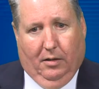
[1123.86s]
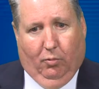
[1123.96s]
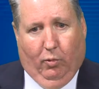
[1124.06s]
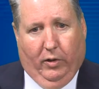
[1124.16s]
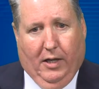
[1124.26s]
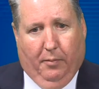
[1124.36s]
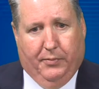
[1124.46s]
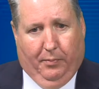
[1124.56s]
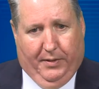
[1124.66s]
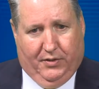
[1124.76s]
We'll
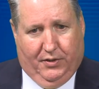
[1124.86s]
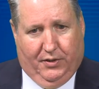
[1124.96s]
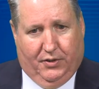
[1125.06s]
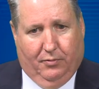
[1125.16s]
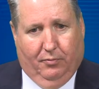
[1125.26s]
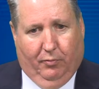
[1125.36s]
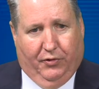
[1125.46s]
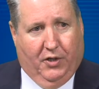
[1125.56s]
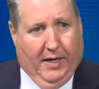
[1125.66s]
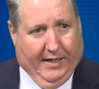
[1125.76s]
help your business
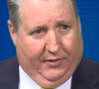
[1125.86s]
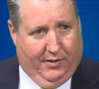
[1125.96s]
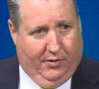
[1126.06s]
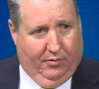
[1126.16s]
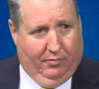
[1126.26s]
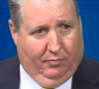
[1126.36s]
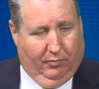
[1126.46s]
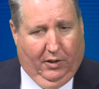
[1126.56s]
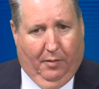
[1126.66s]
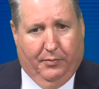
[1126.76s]
with connecting you.
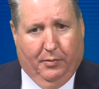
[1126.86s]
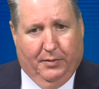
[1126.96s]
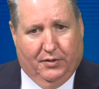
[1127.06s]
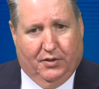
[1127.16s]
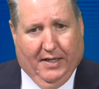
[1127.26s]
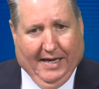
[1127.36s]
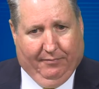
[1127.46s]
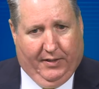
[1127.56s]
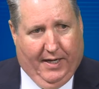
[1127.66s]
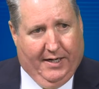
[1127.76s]
We'll help your business
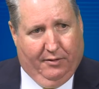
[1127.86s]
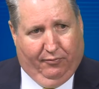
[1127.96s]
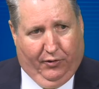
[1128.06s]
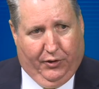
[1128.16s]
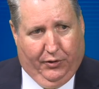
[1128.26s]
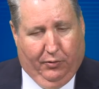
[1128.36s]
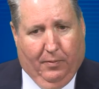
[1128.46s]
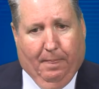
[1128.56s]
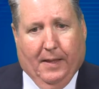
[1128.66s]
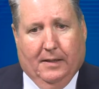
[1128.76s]
advocating for
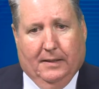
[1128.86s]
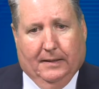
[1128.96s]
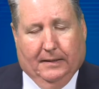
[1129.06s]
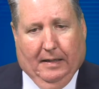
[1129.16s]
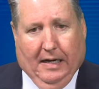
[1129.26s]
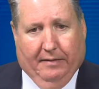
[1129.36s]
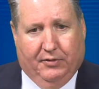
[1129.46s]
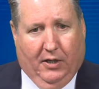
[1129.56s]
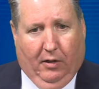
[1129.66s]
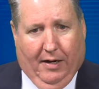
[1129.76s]
you. I
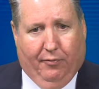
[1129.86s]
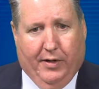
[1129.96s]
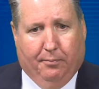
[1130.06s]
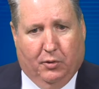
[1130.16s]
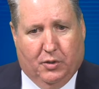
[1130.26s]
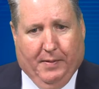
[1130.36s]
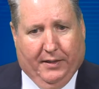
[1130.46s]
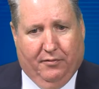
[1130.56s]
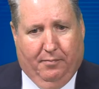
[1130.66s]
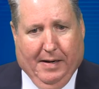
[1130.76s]
tell every
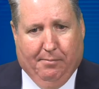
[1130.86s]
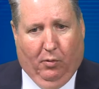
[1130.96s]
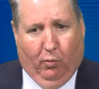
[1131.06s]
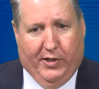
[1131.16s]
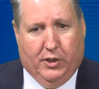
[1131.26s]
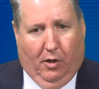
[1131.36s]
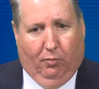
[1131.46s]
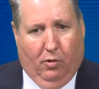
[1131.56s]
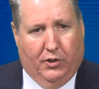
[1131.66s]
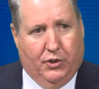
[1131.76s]
prospective member, we
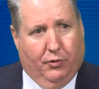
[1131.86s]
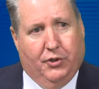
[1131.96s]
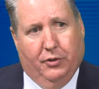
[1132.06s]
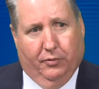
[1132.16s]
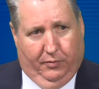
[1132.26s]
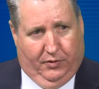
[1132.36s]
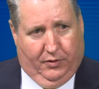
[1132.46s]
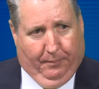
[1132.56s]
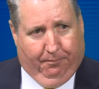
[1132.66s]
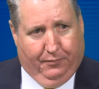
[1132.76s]
don't want your
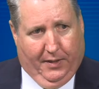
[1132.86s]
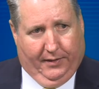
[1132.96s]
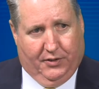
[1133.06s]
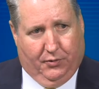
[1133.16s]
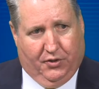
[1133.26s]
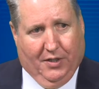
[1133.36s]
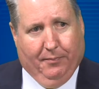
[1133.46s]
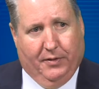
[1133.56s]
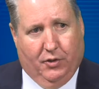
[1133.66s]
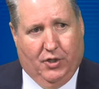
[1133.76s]
dues unless there's
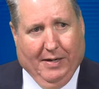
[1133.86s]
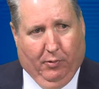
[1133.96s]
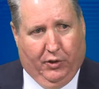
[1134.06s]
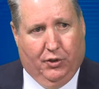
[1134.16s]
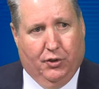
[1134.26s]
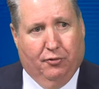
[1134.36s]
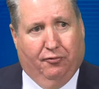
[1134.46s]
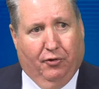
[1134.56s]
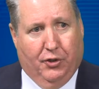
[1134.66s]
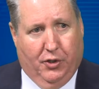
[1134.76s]
something the Chamber can do
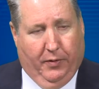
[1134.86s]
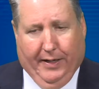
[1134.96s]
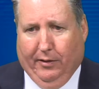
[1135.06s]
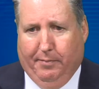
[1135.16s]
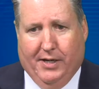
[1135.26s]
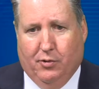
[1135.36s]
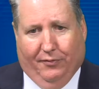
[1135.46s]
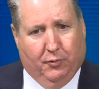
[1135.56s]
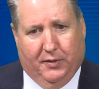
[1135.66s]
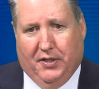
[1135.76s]
for you. And I don't mean you
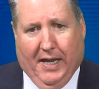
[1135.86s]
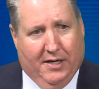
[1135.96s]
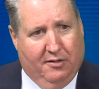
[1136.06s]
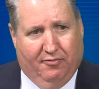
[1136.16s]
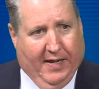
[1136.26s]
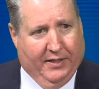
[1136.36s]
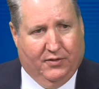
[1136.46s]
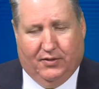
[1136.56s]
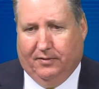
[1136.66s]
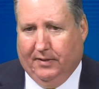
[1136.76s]
have to attend
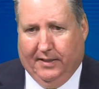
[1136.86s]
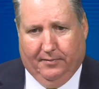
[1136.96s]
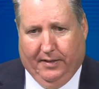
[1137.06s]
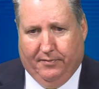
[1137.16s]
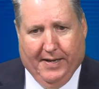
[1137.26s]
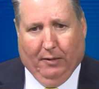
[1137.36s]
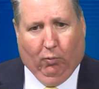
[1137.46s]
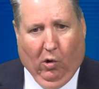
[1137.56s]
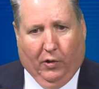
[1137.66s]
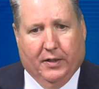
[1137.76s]
events and
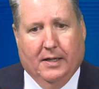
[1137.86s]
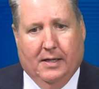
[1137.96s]
network. Right.